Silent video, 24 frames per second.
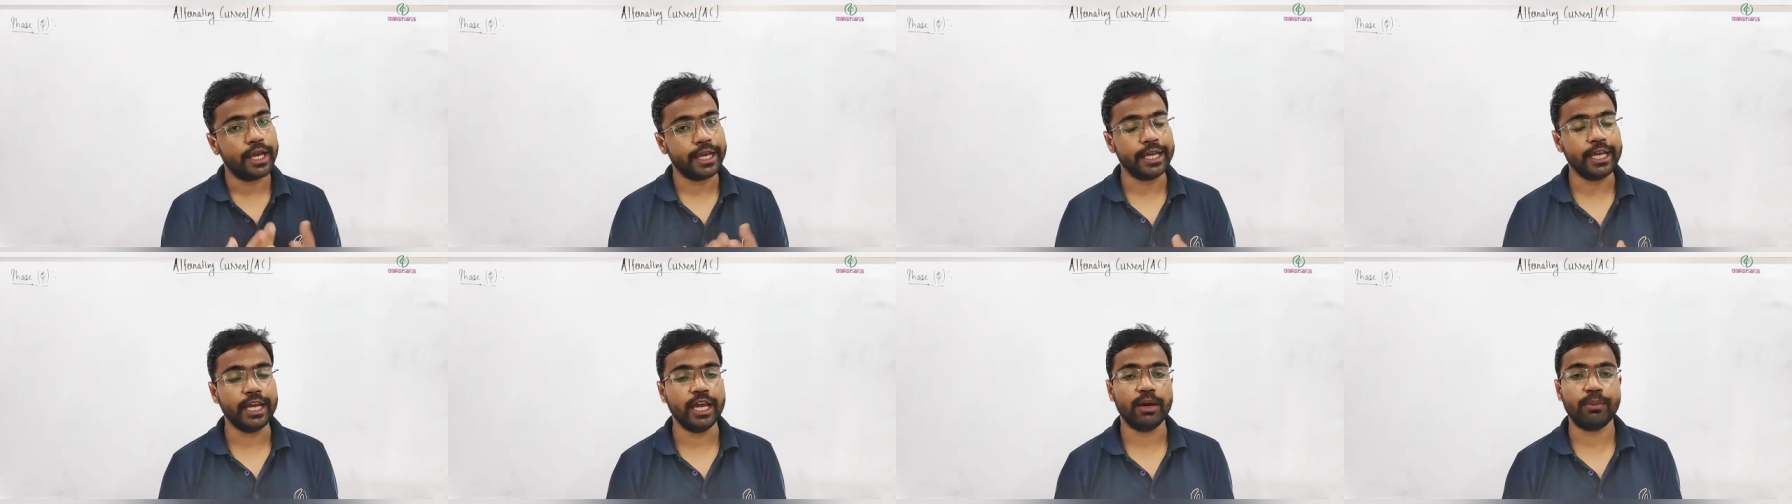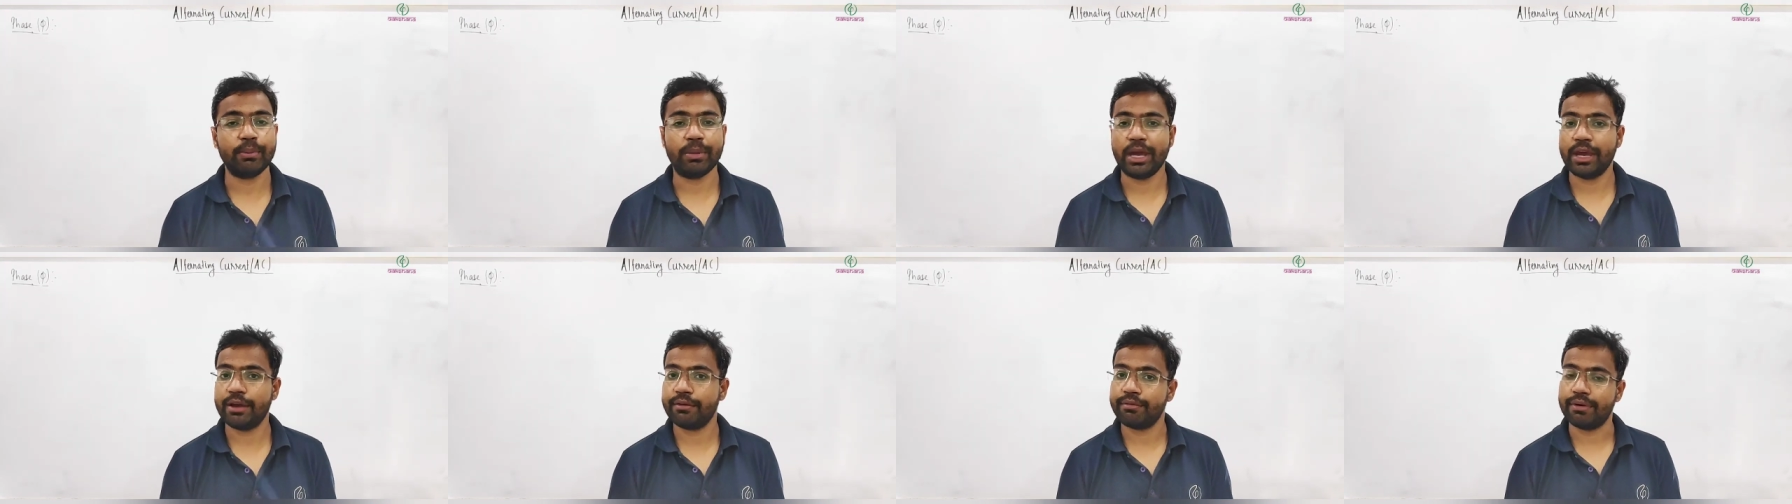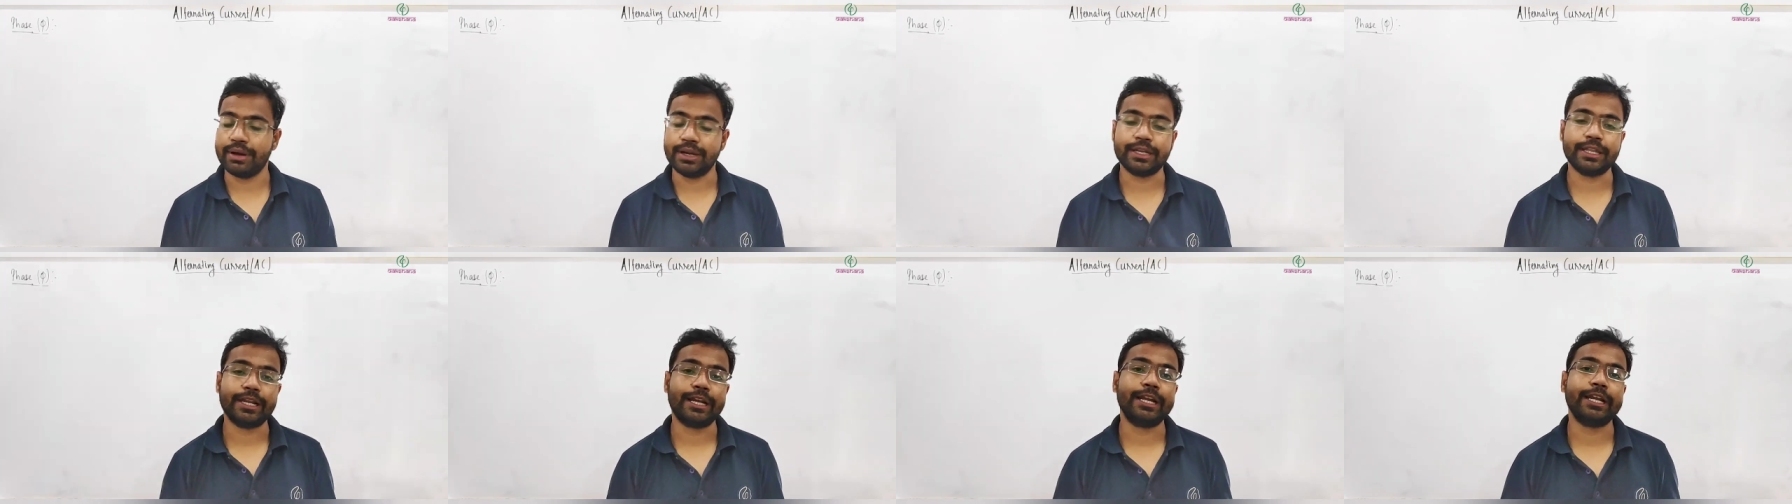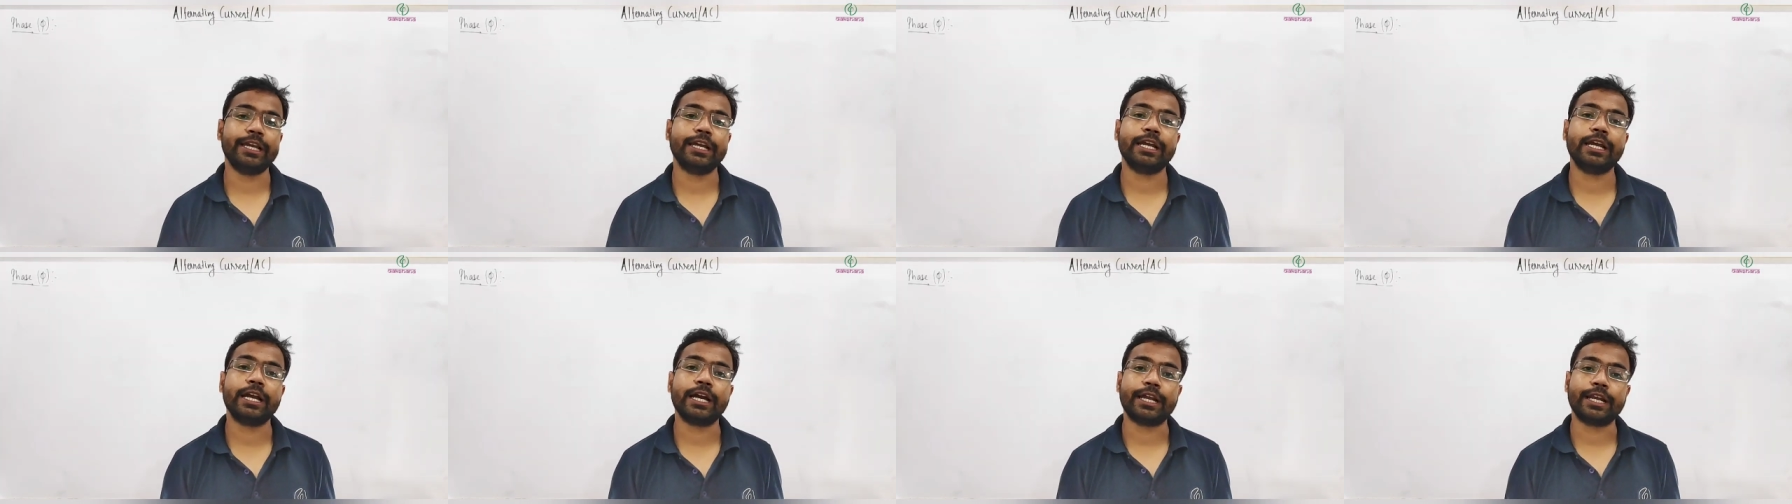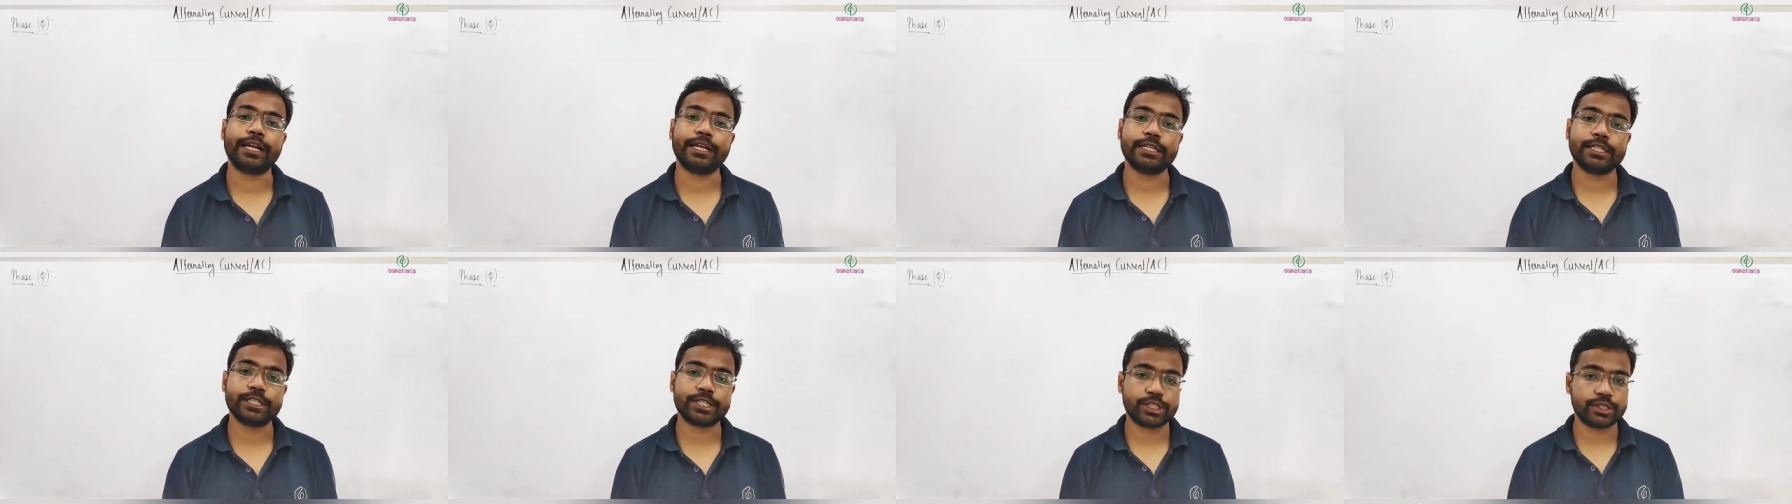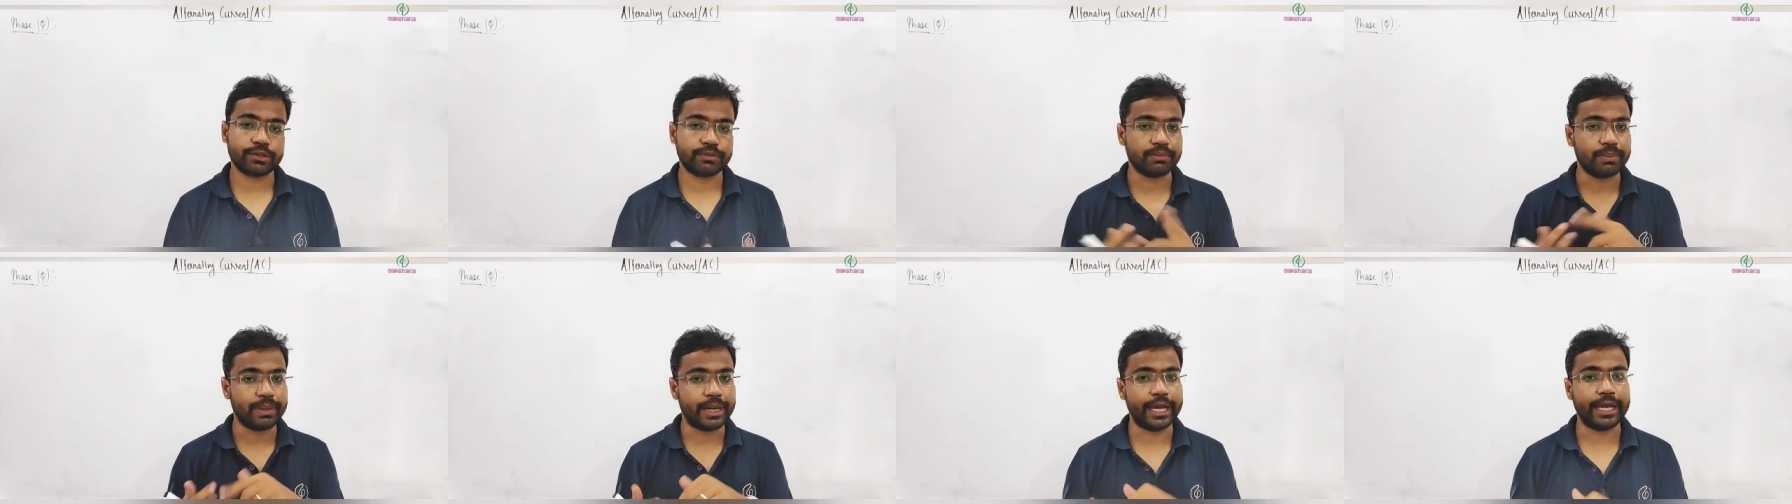EMF, alternating
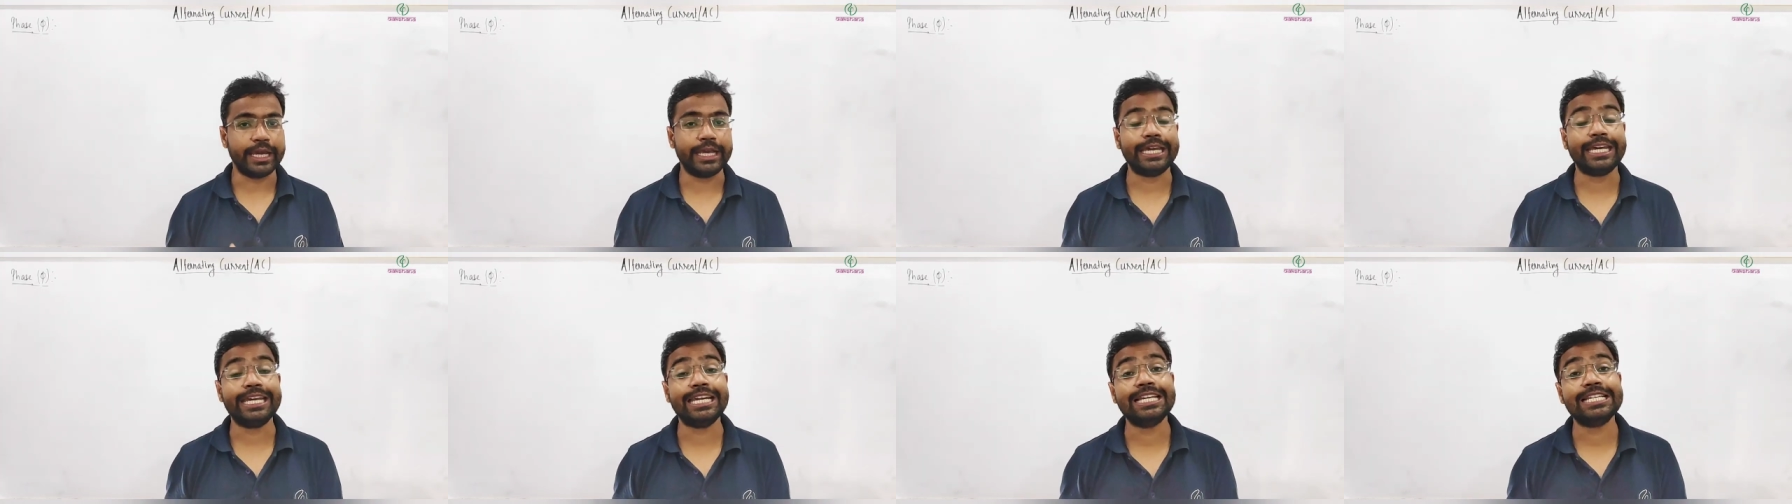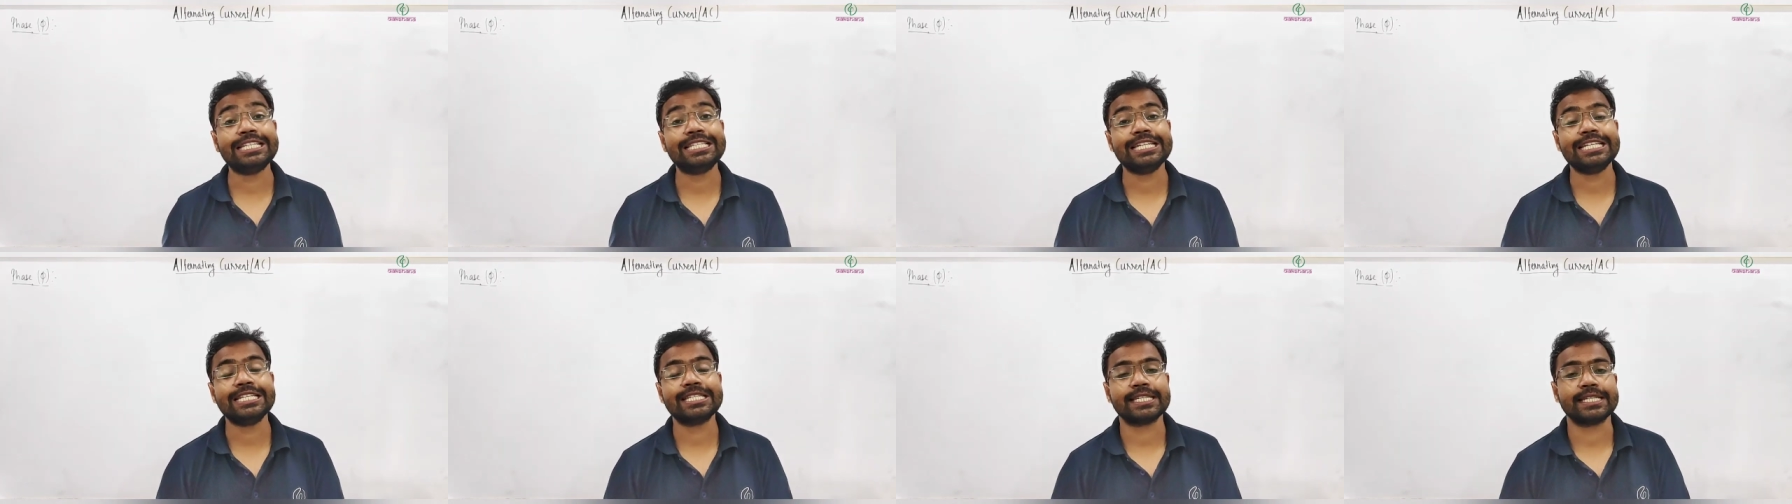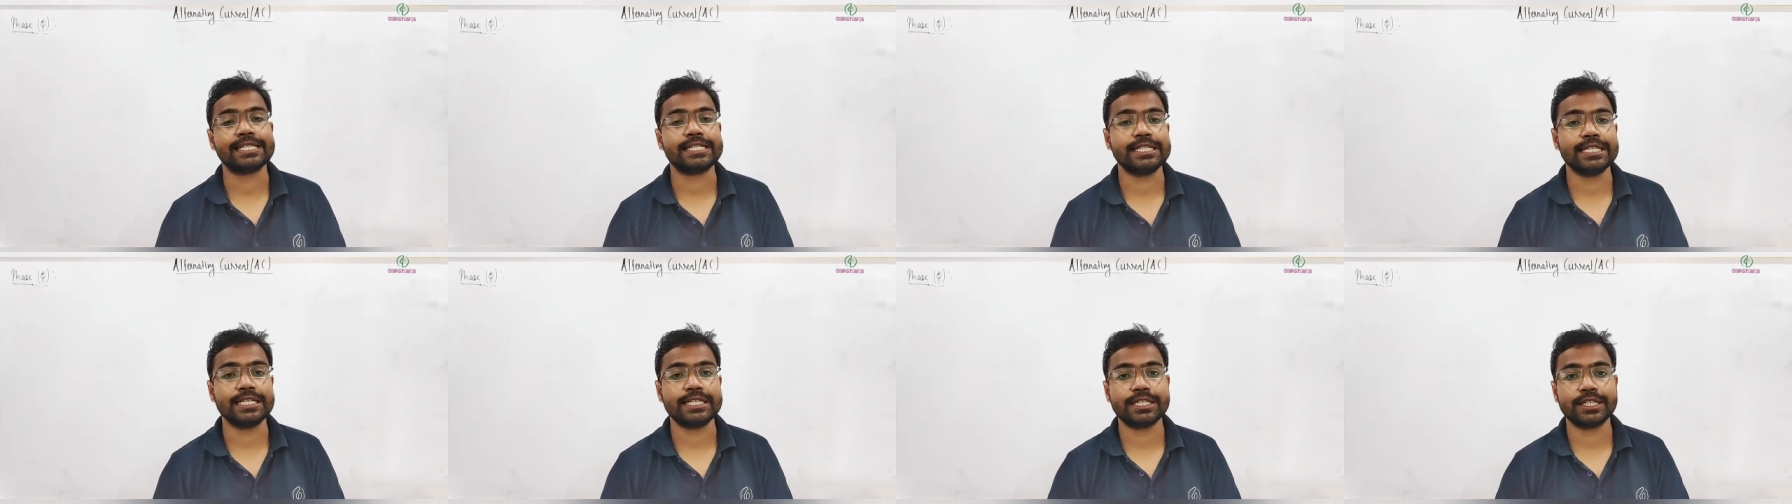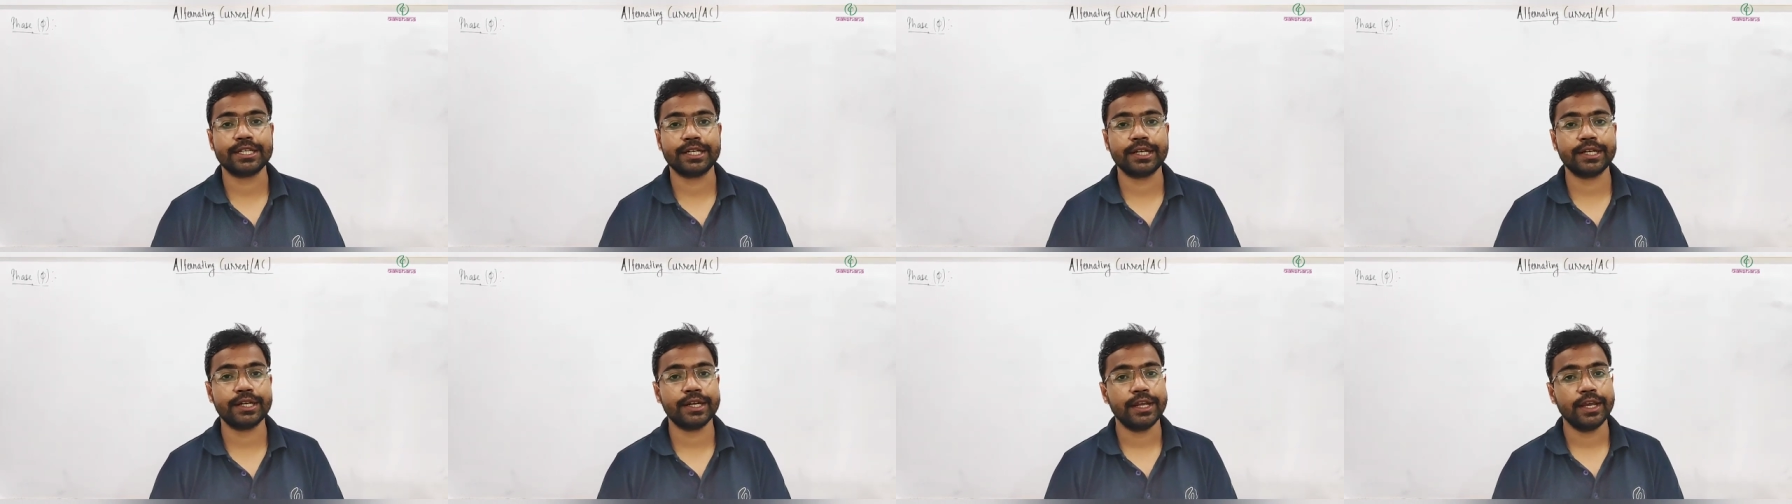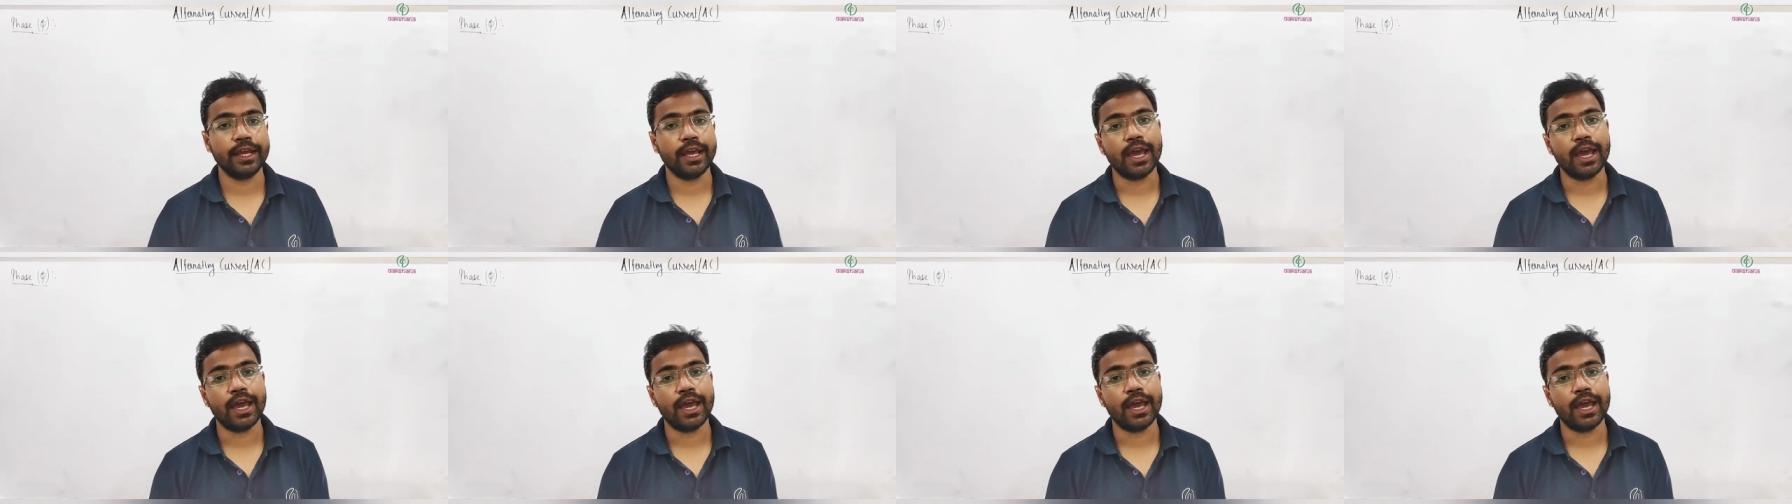current by AC generator,